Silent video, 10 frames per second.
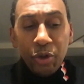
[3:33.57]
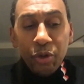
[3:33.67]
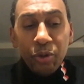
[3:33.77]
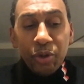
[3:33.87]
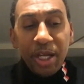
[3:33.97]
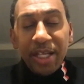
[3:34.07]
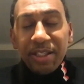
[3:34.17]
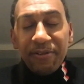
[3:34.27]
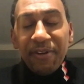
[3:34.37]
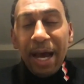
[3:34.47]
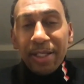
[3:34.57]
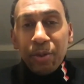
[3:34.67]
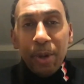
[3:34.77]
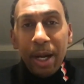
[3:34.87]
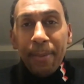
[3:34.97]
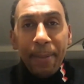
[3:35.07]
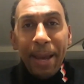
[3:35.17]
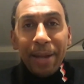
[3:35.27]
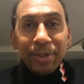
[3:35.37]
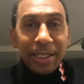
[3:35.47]
you'll testify to what I'm
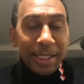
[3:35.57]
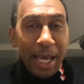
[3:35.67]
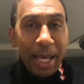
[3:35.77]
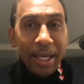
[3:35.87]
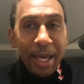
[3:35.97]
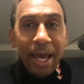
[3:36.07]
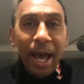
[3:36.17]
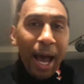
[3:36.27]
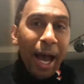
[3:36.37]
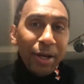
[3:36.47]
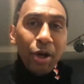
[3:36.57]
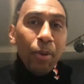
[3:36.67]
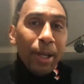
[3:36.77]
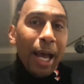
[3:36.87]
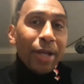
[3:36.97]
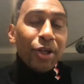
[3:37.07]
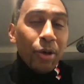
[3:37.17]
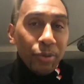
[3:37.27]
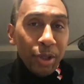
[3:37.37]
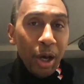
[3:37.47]
about to say. I know what I
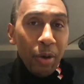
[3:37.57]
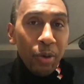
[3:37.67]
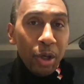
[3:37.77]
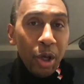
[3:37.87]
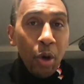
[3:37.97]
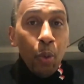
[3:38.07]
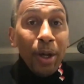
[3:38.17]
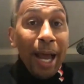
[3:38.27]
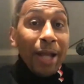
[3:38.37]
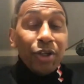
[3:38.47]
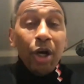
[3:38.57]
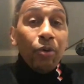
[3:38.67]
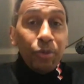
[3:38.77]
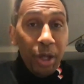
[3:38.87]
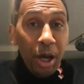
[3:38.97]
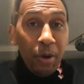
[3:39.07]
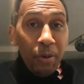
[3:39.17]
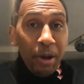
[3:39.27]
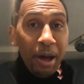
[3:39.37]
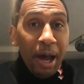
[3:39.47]
don't know. What I don't know,
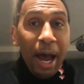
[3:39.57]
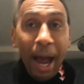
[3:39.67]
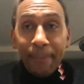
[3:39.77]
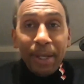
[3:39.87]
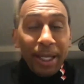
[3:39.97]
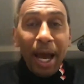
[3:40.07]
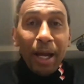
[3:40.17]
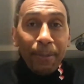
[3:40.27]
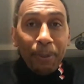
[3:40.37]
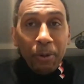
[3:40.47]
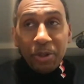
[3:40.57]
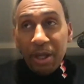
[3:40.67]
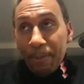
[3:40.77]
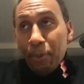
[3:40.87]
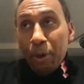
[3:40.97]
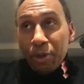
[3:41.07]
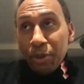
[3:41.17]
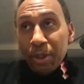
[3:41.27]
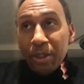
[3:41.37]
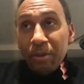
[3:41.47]
I'm the kind of person that points
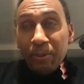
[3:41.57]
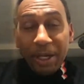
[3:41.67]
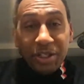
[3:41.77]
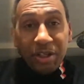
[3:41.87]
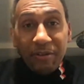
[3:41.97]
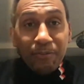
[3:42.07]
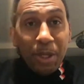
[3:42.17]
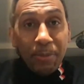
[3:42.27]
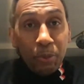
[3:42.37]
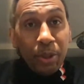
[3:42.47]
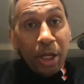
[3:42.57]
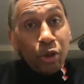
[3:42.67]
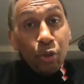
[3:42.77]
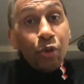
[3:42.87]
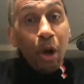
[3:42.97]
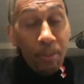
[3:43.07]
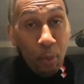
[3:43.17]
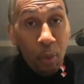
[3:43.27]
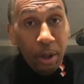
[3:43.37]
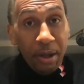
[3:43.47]
you in the direction of people that do know
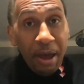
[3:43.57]
more.